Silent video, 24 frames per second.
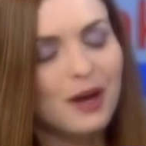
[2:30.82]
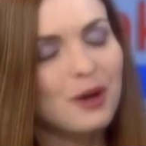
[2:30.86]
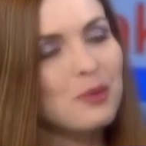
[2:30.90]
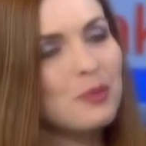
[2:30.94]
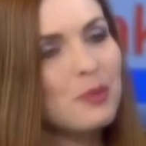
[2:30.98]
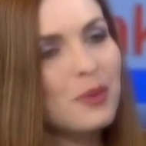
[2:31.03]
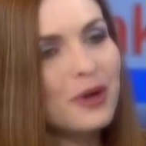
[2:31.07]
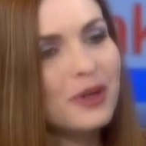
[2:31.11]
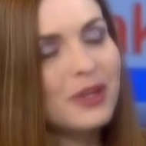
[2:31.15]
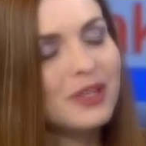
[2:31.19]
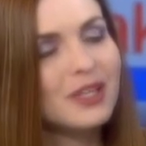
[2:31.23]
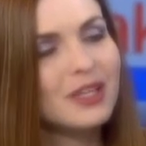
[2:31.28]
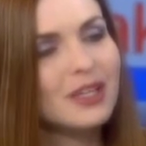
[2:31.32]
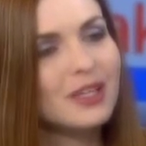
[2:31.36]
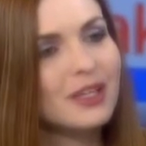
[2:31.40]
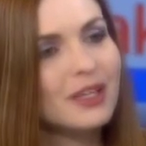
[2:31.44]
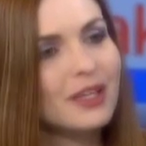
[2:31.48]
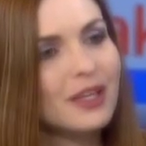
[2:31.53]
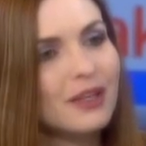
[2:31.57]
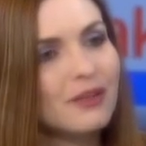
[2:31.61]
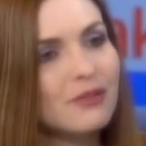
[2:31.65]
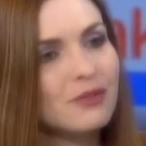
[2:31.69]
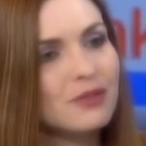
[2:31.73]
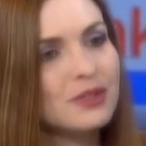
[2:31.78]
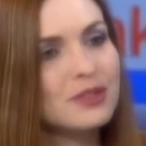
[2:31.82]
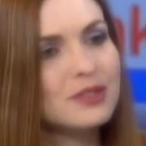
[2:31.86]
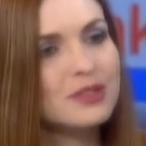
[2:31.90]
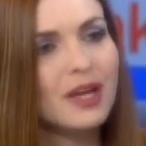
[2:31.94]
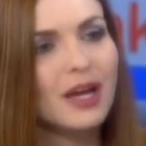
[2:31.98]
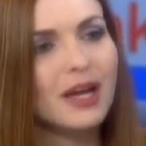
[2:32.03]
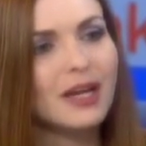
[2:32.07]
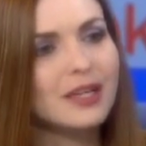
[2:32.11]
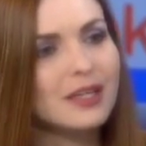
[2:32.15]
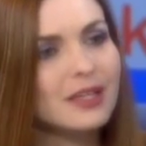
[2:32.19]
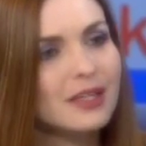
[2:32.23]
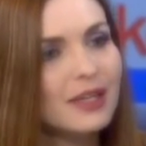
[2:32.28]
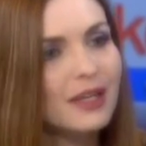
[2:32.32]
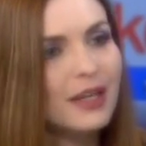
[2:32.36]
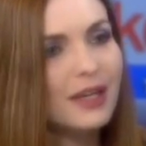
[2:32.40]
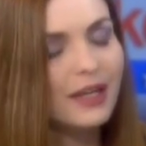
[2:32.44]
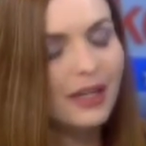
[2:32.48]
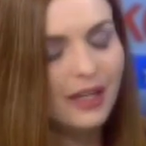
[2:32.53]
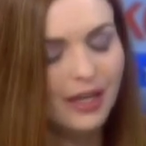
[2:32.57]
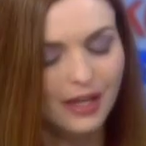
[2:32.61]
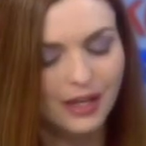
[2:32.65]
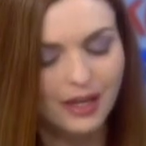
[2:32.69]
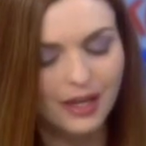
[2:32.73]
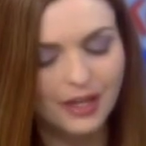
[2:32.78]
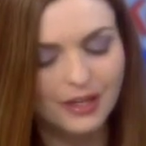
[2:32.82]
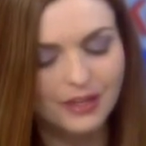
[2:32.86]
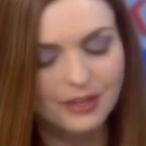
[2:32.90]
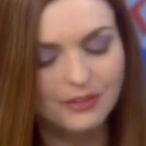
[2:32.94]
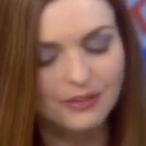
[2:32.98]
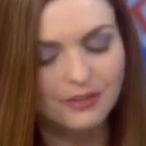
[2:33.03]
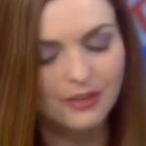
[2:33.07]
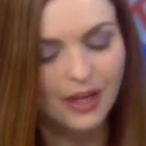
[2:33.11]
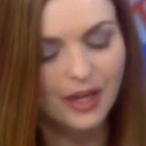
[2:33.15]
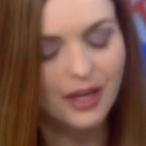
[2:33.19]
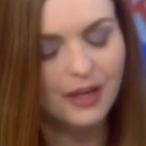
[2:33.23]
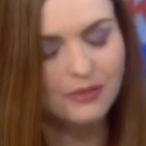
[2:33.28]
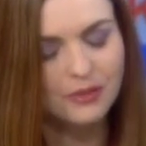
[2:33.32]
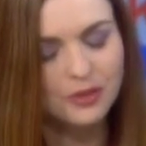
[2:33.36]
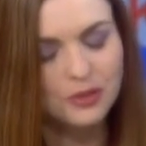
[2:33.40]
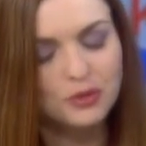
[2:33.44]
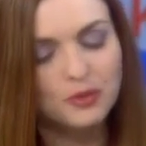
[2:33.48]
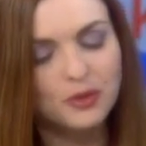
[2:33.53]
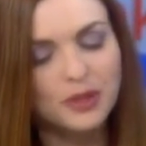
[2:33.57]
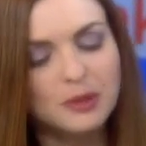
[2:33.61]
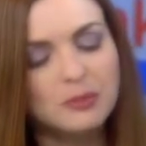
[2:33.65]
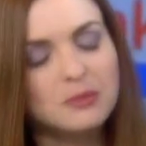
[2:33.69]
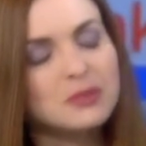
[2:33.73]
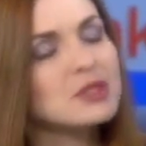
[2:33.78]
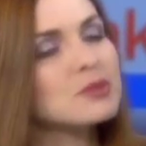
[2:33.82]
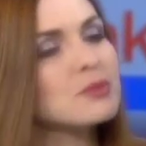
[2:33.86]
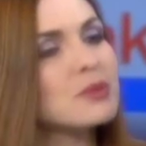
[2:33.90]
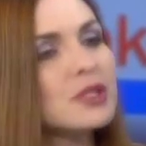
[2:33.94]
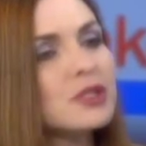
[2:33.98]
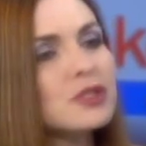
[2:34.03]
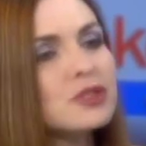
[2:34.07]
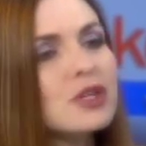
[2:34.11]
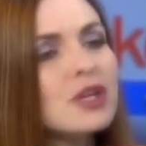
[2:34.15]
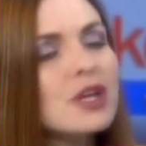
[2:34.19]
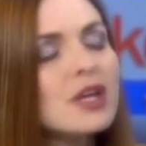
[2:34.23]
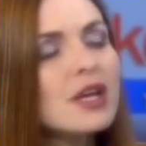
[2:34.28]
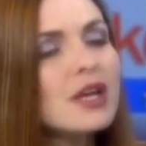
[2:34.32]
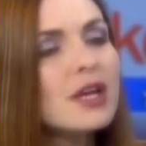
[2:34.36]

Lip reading: where King gave his I Have a Dream speech.